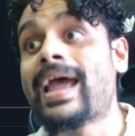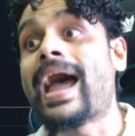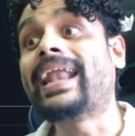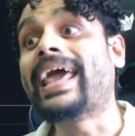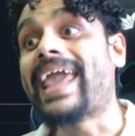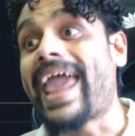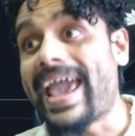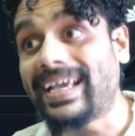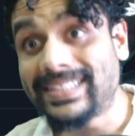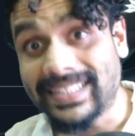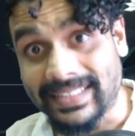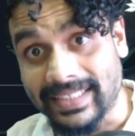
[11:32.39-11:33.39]
and I
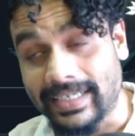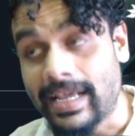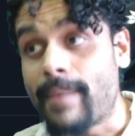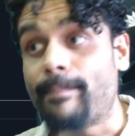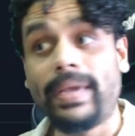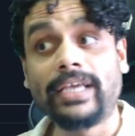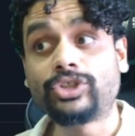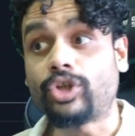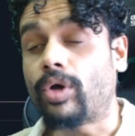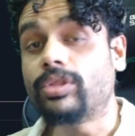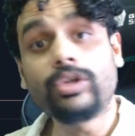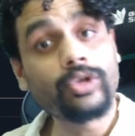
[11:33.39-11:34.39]
exited based
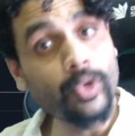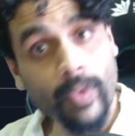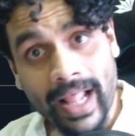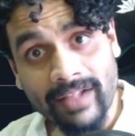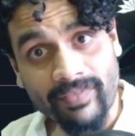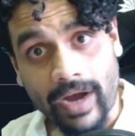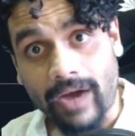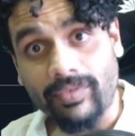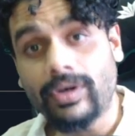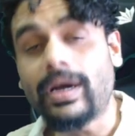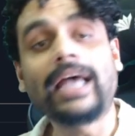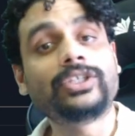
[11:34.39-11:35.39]
on the 12
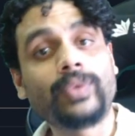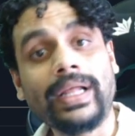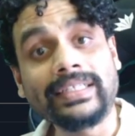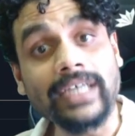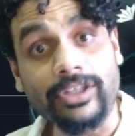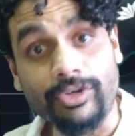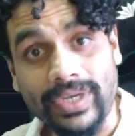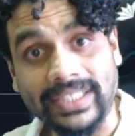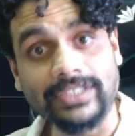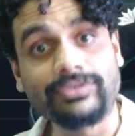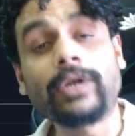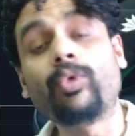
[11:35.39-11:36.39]
hour as well as other
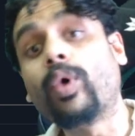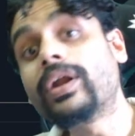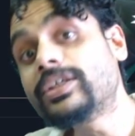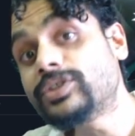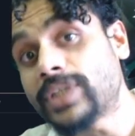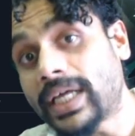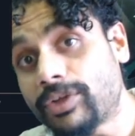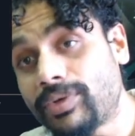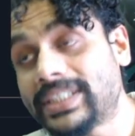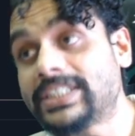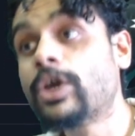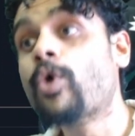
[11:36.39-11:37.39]
reasons, right? What are those other
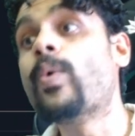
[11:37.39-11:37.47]
reasons?